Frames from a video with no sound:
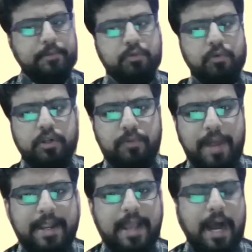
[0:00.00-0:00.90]
you want to
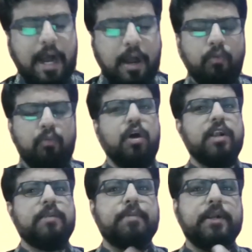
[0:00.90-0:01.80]
add
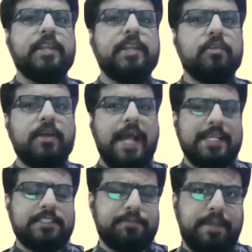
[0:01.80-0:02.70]
what particular
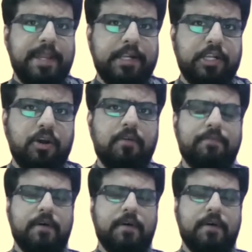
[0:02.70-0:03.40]
aspect of